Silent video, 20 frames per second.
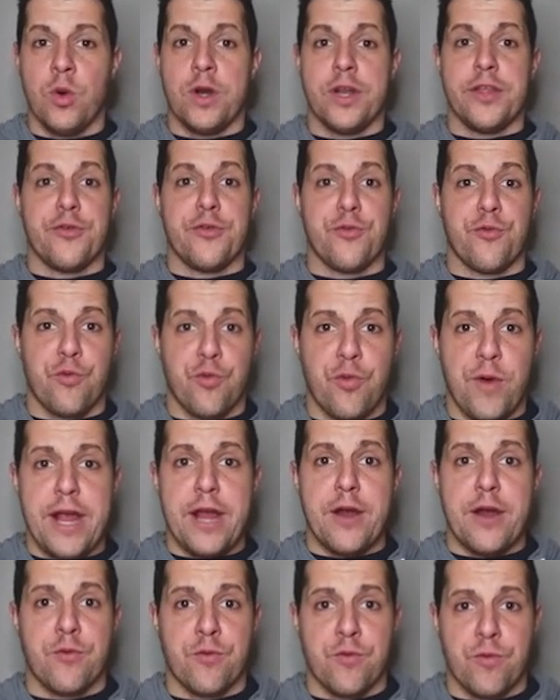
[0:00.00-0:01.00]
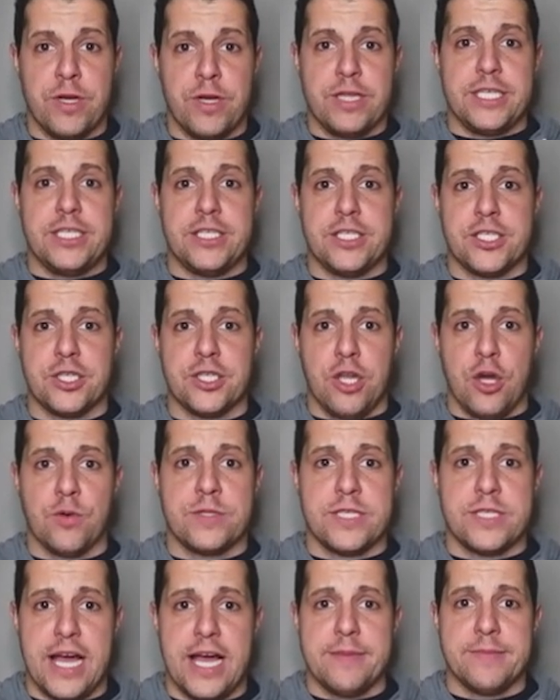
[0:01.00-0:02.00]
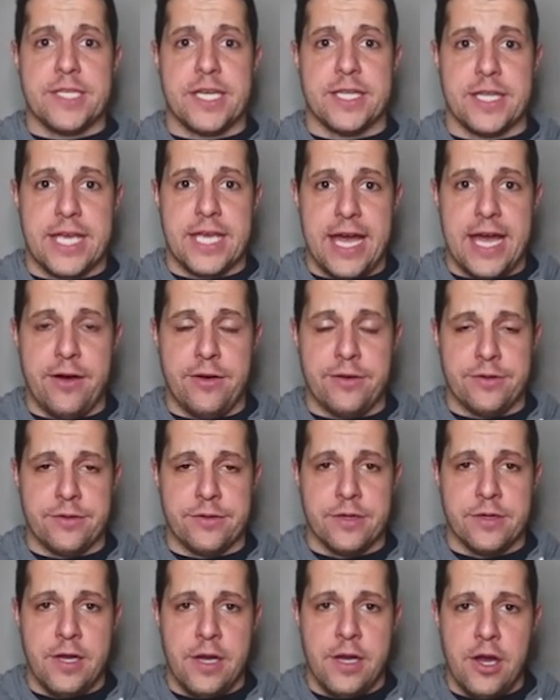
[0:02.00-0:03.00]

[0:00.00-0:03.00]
one of the rare, really slow times on the calendar.